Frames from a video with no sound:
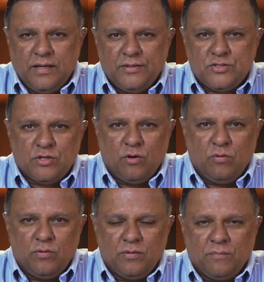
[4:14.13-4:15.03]
And
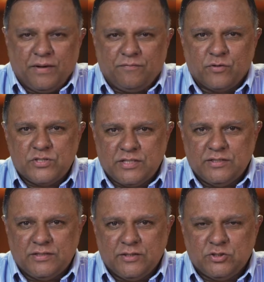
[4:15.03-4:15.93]
so my first
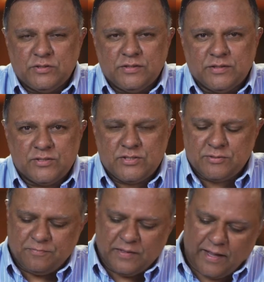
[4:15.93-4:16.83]
contention
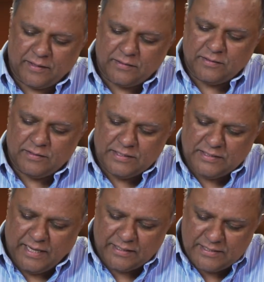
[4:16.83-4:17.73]
is that the
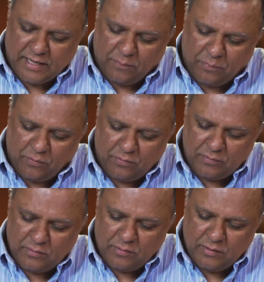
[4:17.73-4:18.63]
data sample
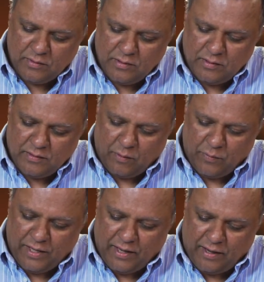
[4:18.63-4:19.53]
that
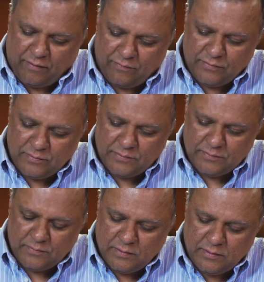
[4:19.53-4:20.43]
we have,
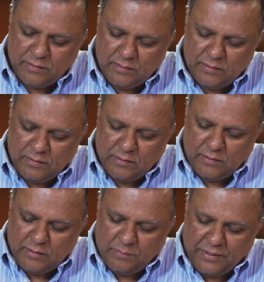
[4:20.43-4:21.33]

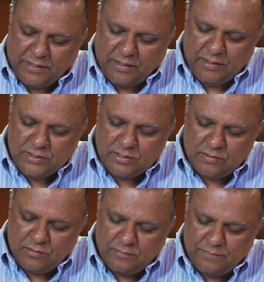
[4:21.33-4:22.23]
because
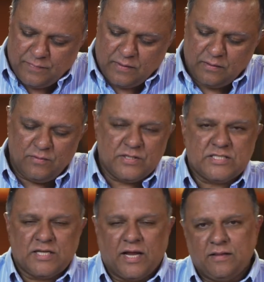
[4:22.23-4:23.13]
the
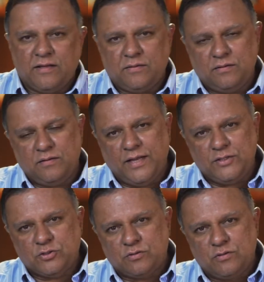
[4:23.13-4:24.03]
cyclic
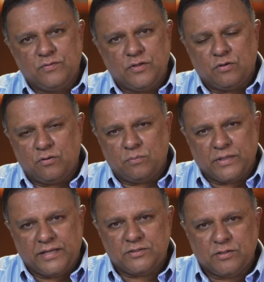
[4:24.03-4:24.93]
nature of the
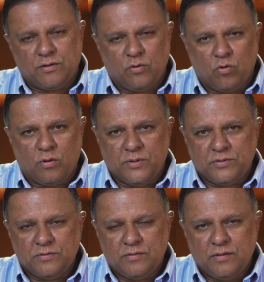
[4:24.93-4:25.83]
planetary
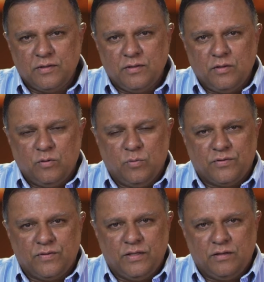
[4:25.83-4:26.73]
orbit
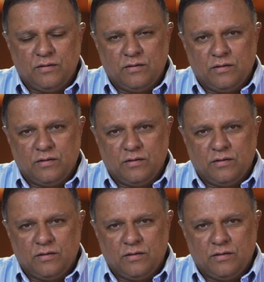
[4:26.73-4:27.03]
with the